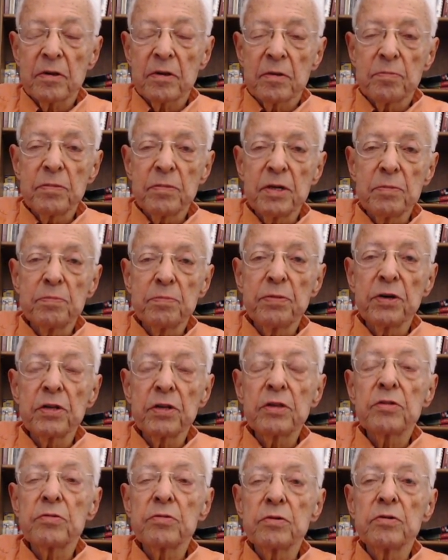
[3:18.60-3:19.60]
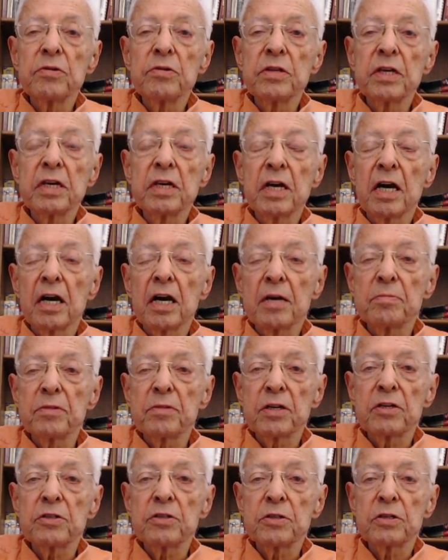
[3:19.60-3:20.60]
been put through the high
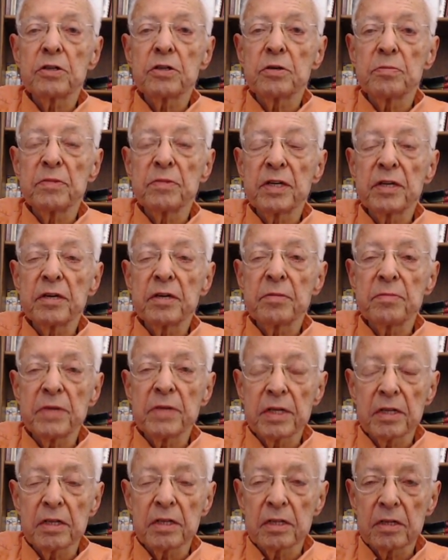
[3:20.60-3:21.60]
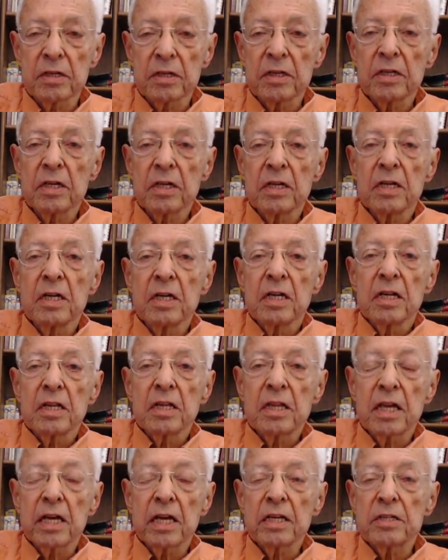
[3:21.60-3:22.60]
blood sugar mill
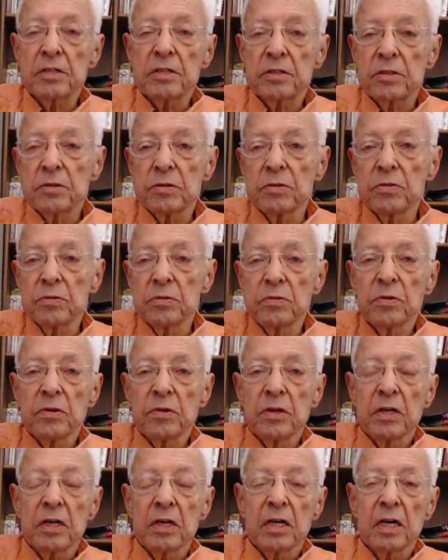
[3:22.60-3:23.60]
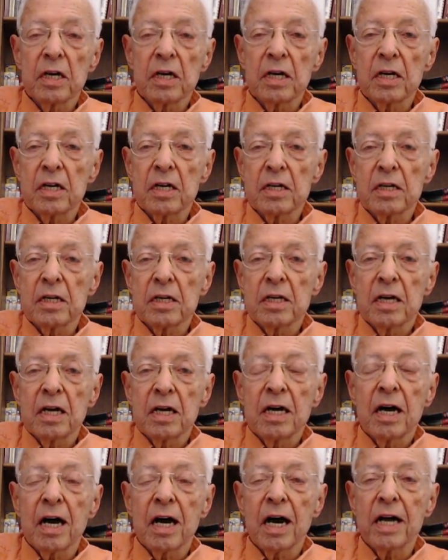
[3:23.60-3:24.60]
thanks to uh,
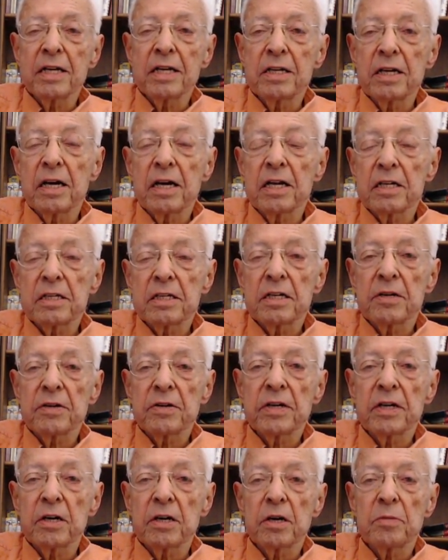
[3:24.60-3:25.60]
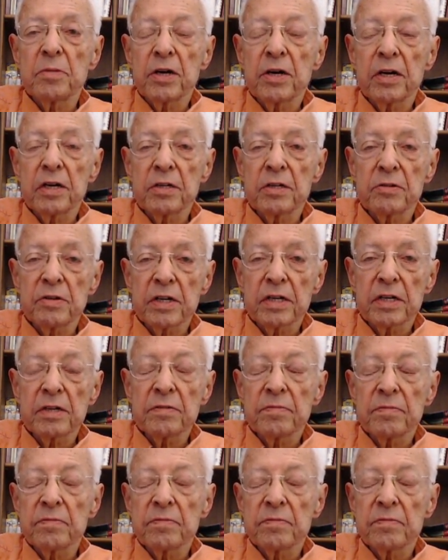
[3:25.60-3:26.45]
high dietary carbohydrate.